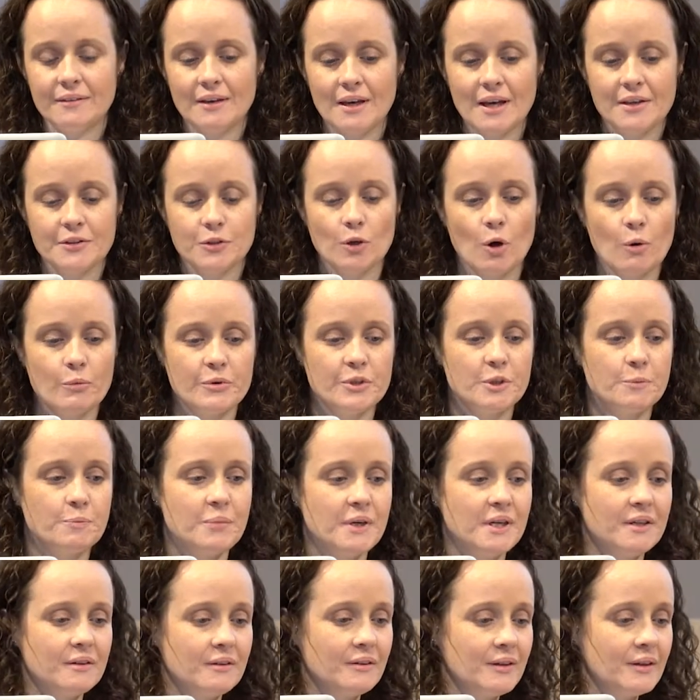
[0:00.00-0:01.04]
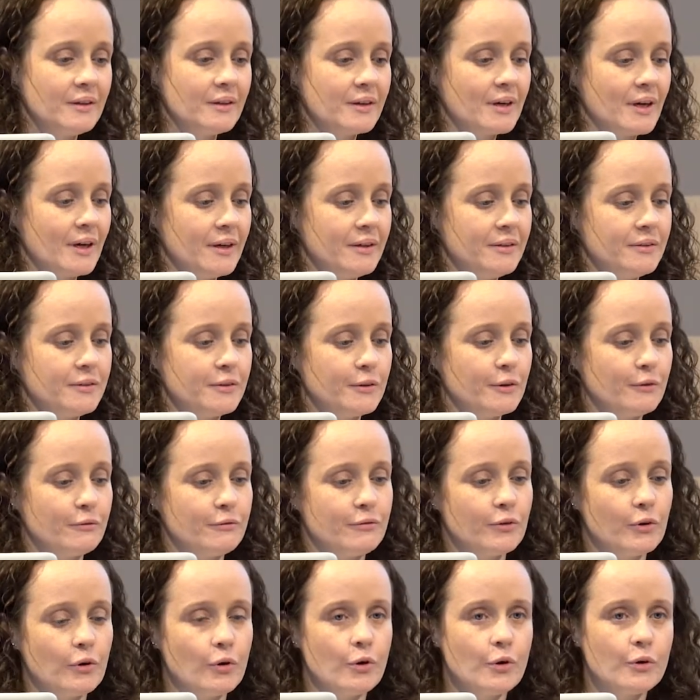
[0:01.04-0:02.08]
has always been the kind of
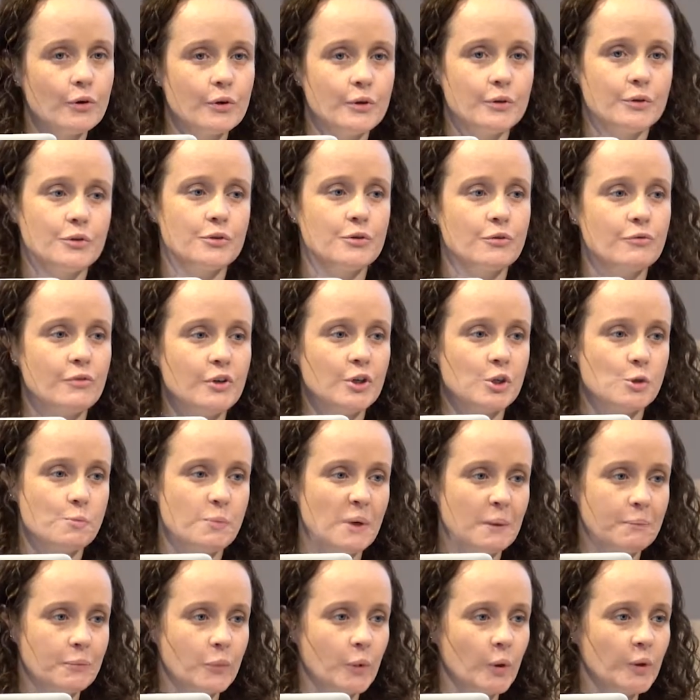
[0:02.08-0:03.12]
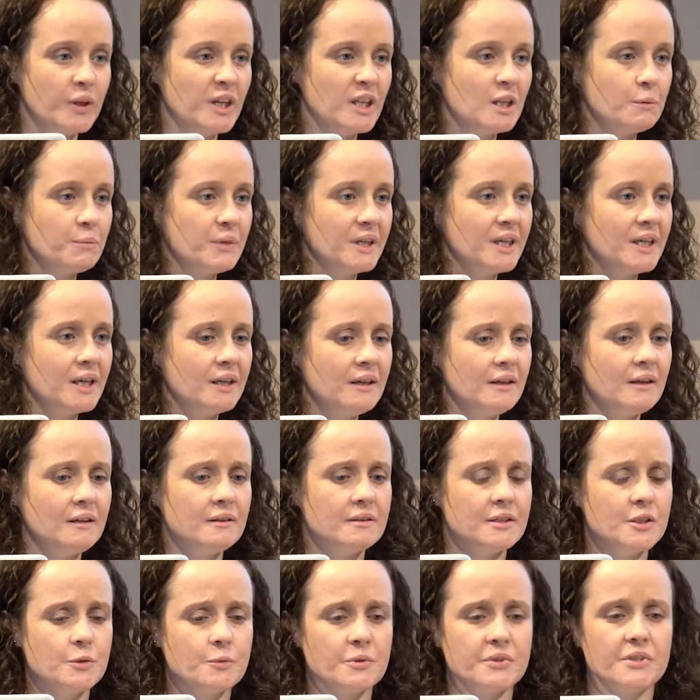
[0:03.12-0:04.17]
hook to reach people. And in the beginning,
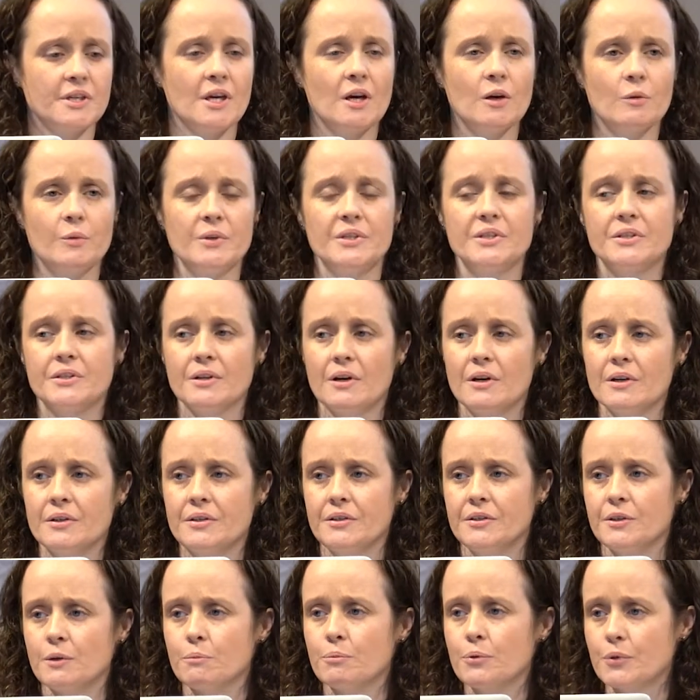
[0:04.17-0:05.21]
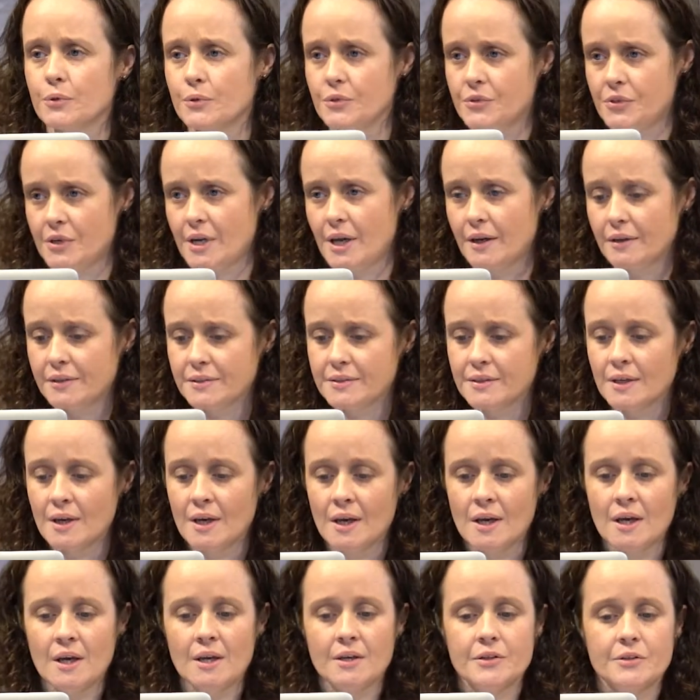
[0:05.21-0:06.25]
this was how we started our projects.
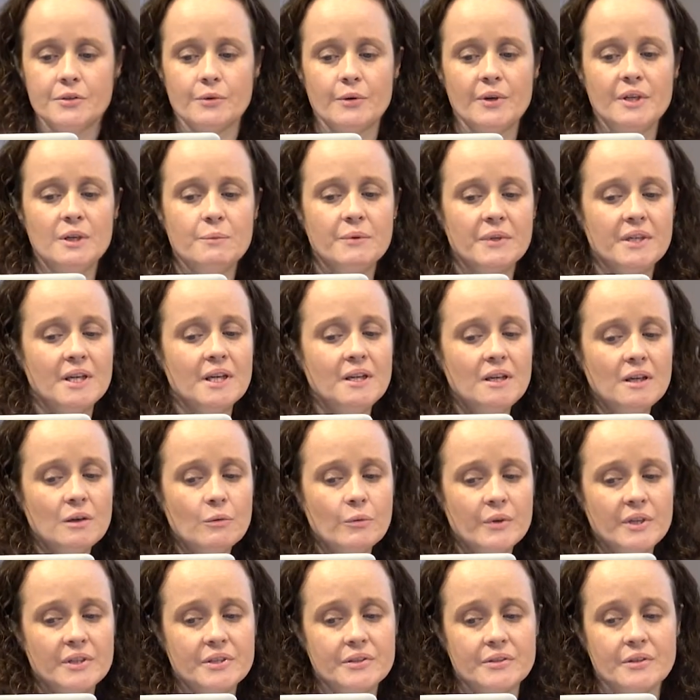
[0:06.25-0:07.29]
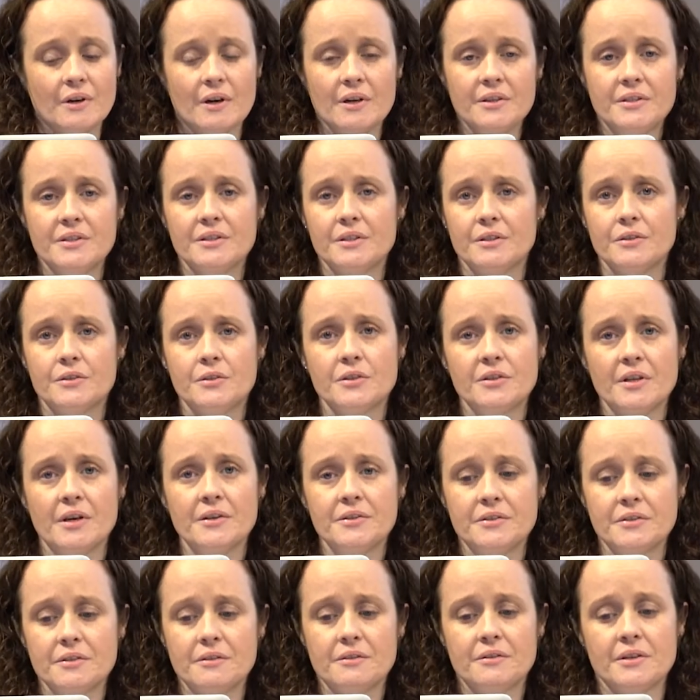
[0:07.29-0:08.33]
So in the beginning, we started in
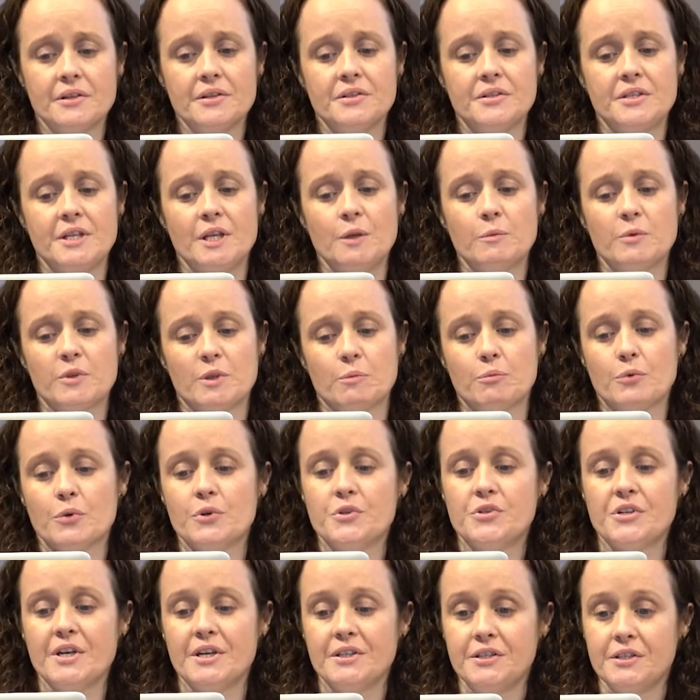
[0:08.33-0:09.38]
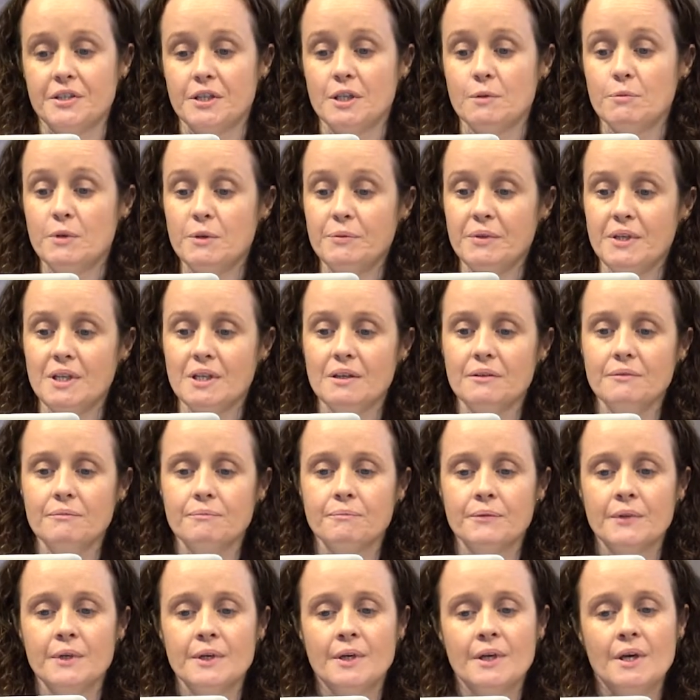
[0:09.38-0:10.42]
2013 with a project in Namibia
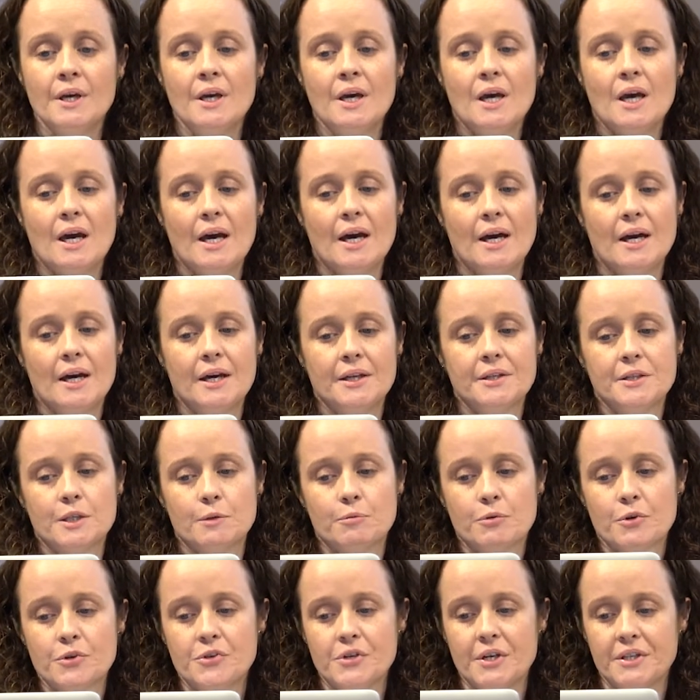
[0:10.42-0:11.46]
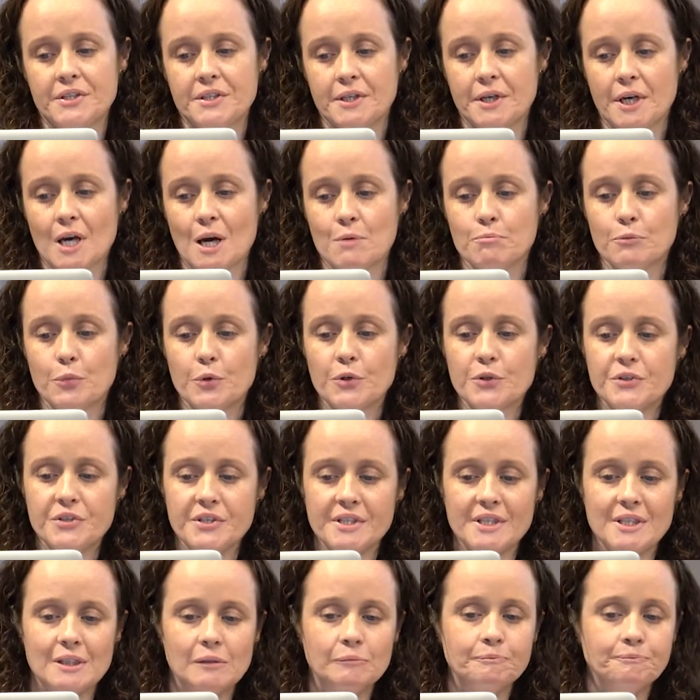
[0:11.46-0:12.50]
and a project in
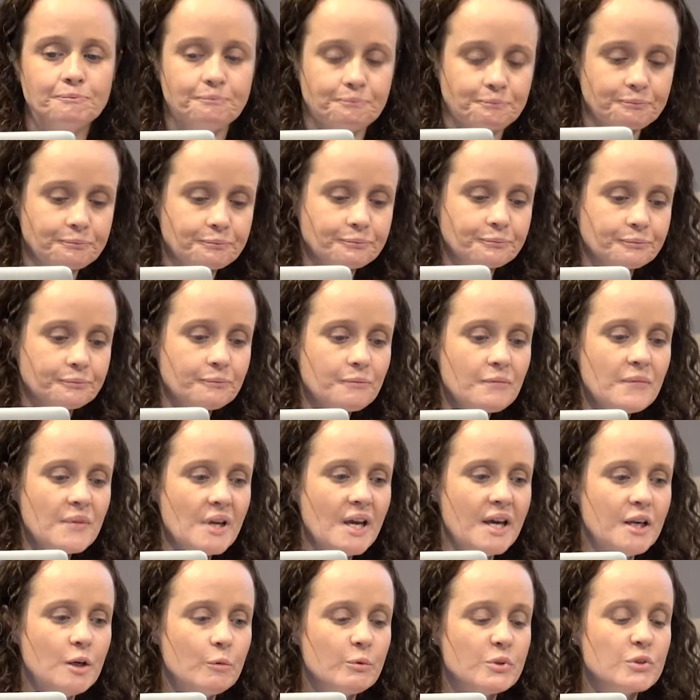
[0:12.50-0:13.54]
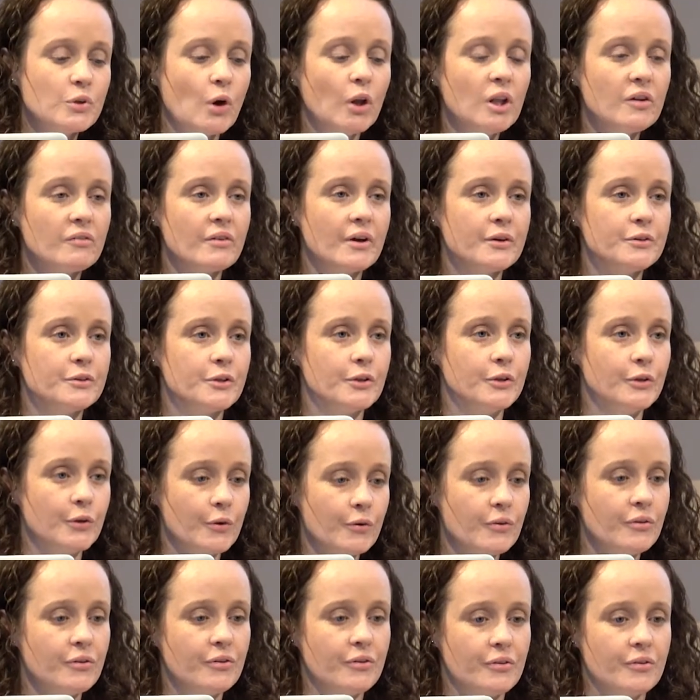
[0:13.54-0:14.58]
Cambodia. And it was all around
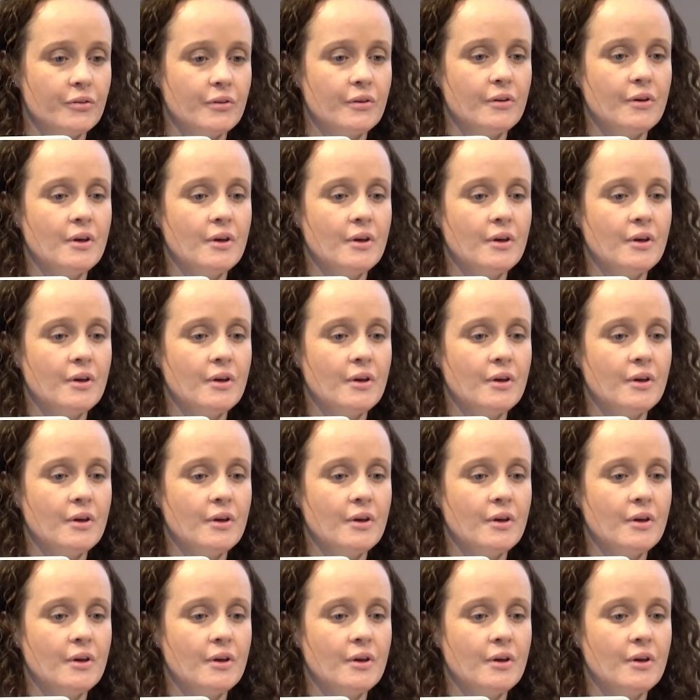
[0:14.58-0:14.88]
youth,